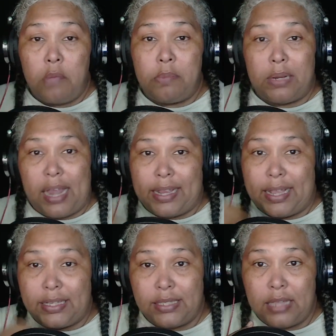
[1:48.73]
but like
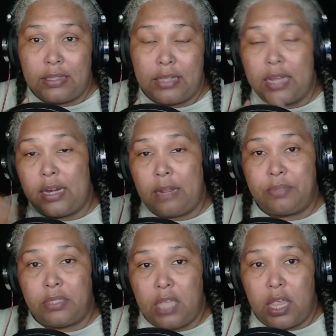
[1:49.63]
I said then, and I'm
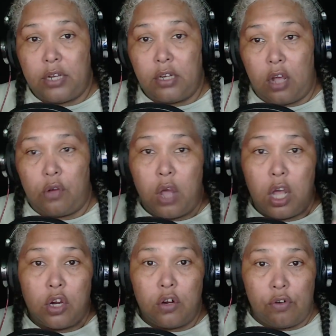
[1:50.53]
saying now,
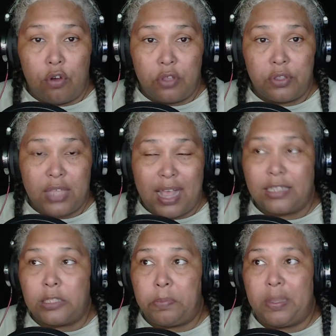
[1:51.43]
her growth
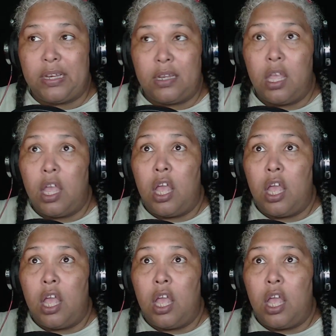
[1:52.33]
has been